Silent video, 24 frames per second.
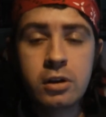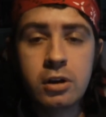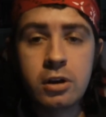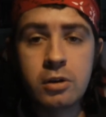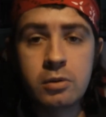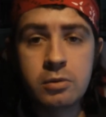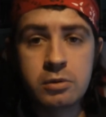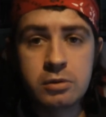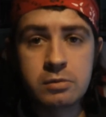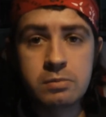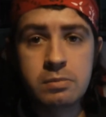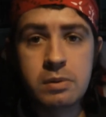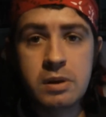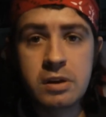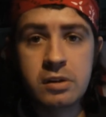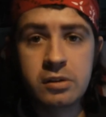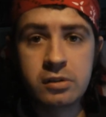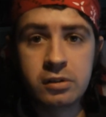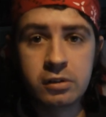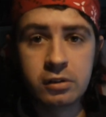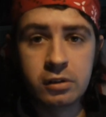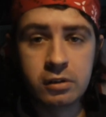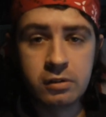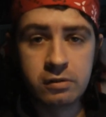it was
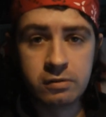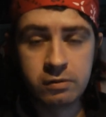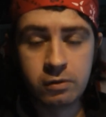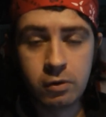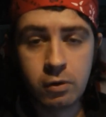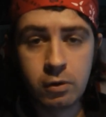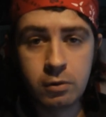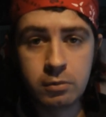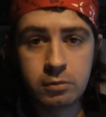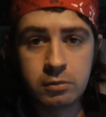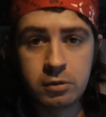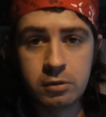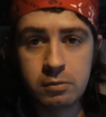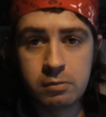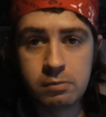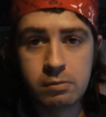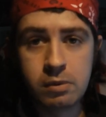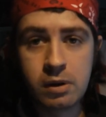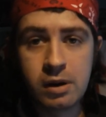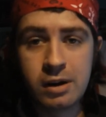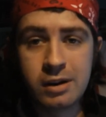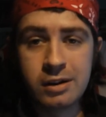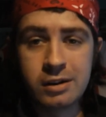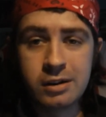basically formed
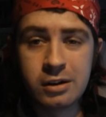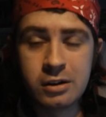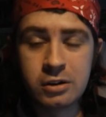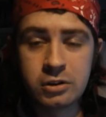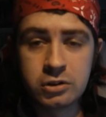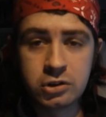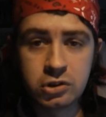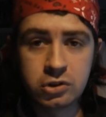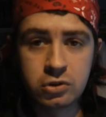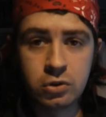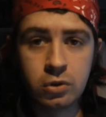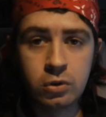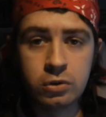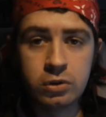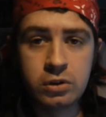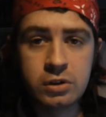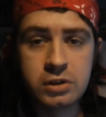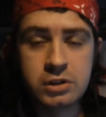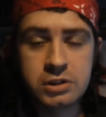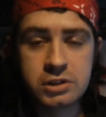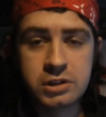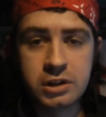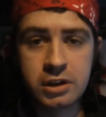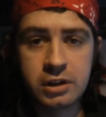by a
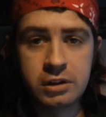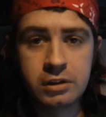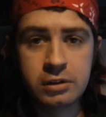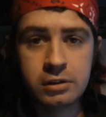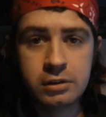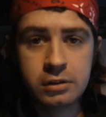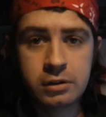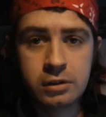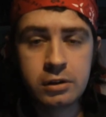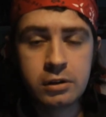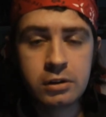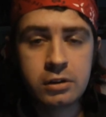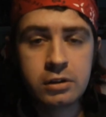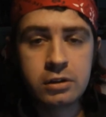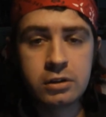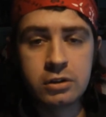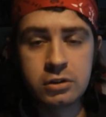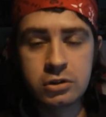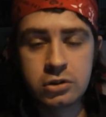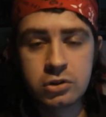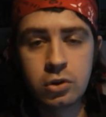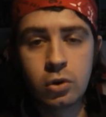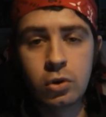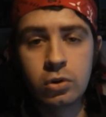Scottish king. The
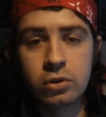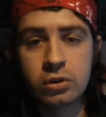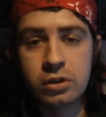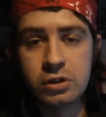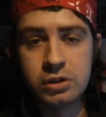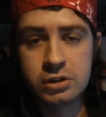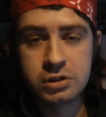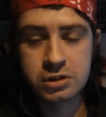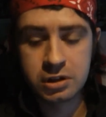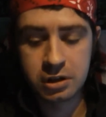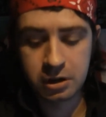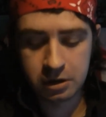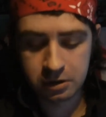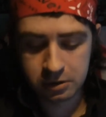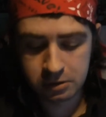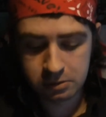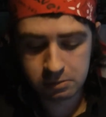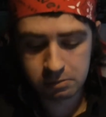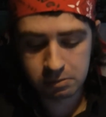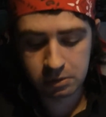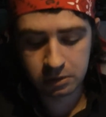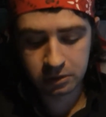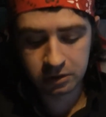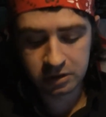Scottish
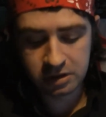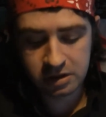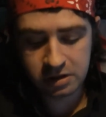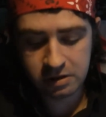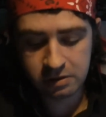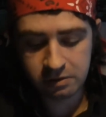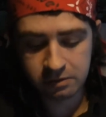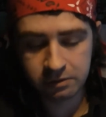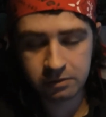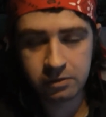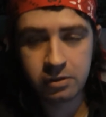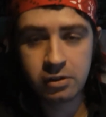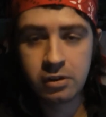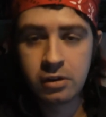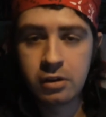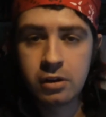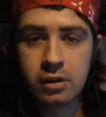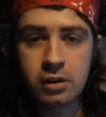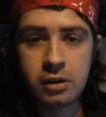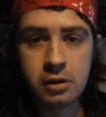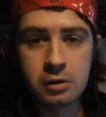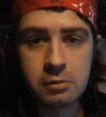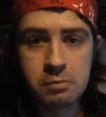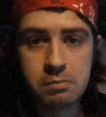king believed
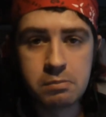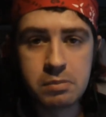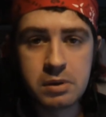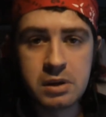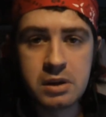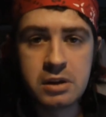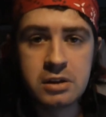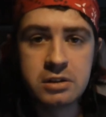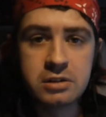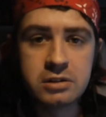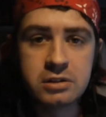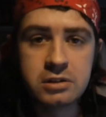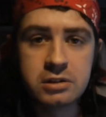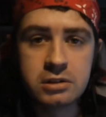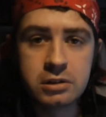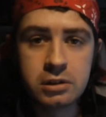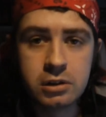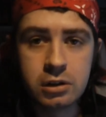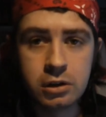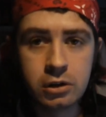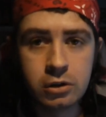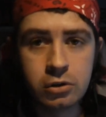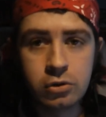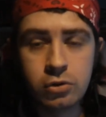in peace
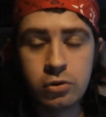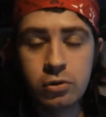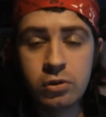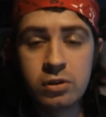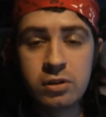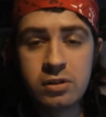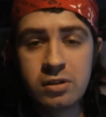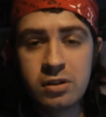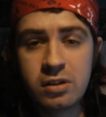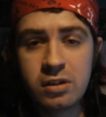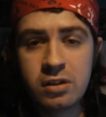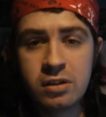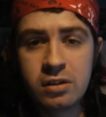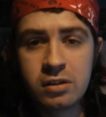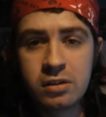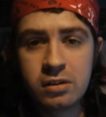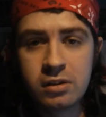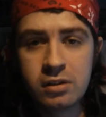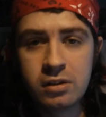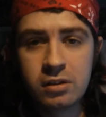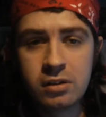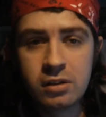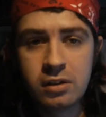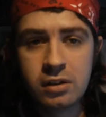and unity.
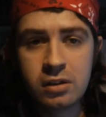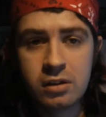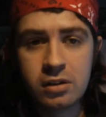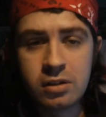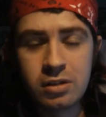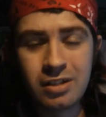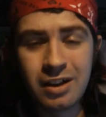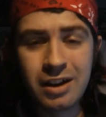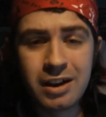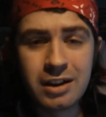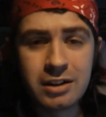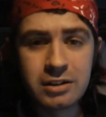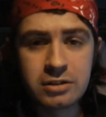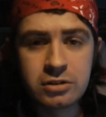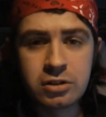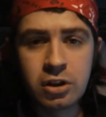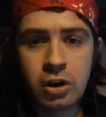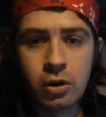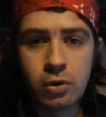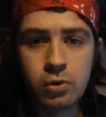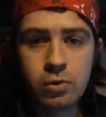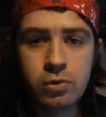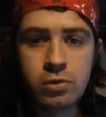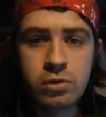That is
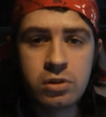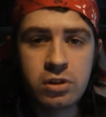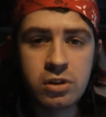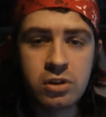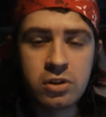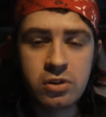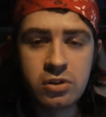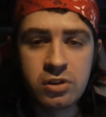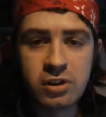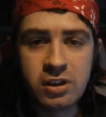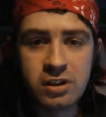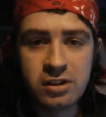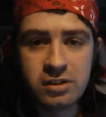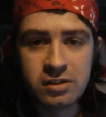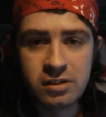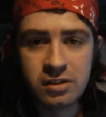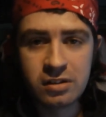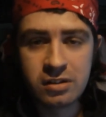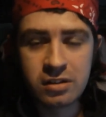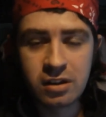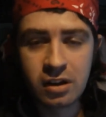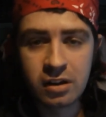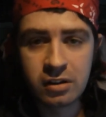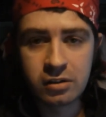how the
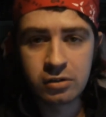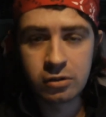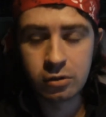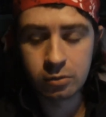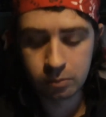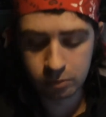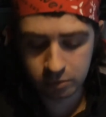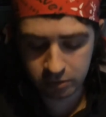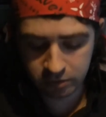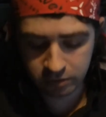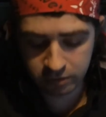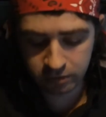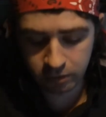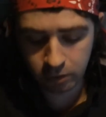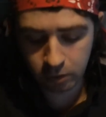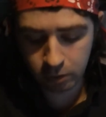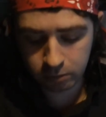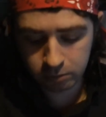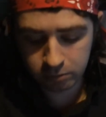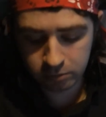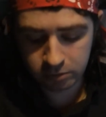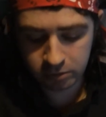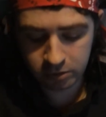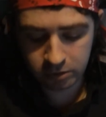United Kingdom was
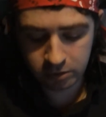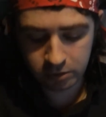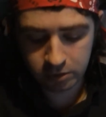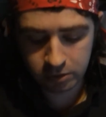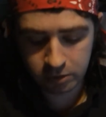formed.